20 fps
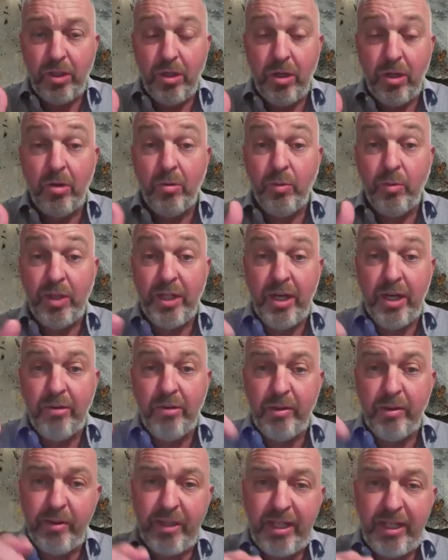the gold. We know
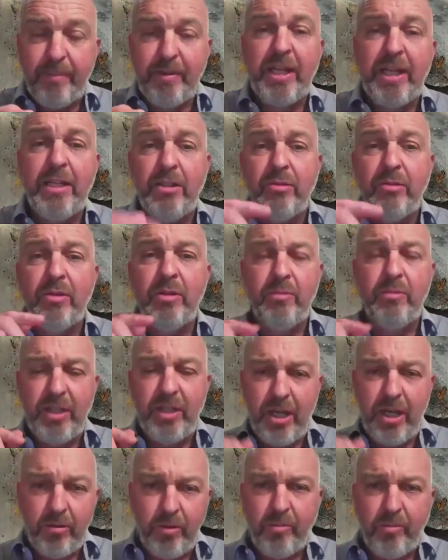when we're coming into it, we
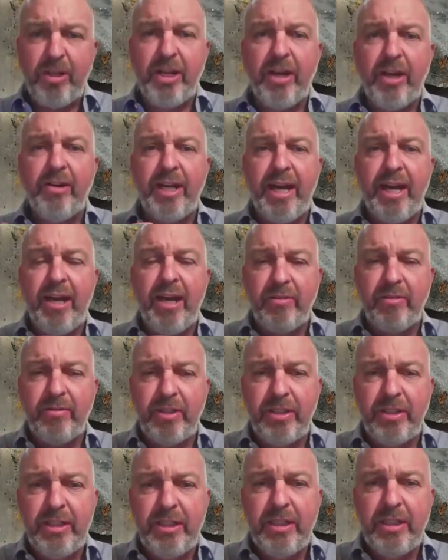know when we're going out of
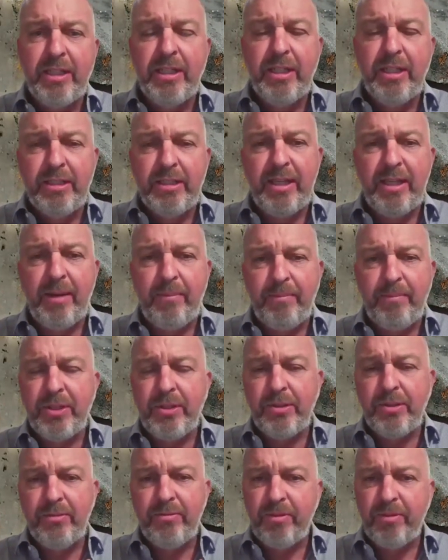it. It's up
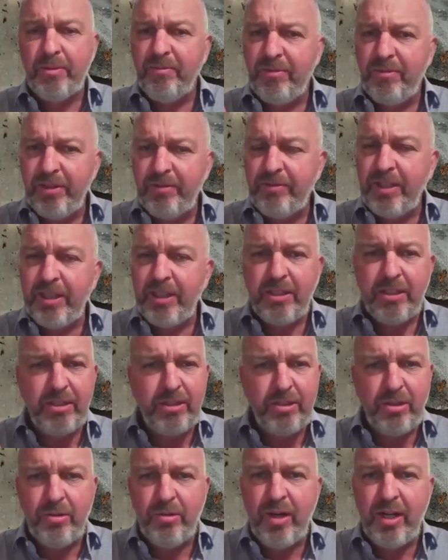to from 50 to
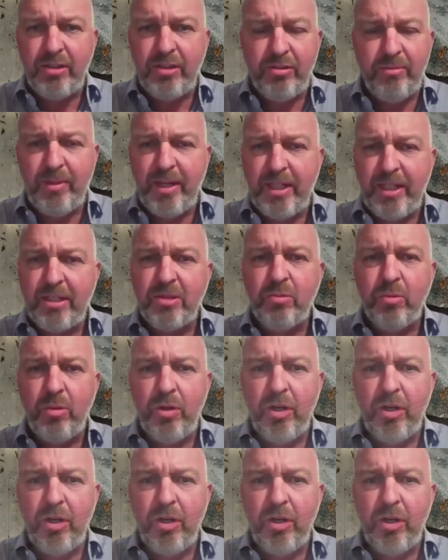200 meters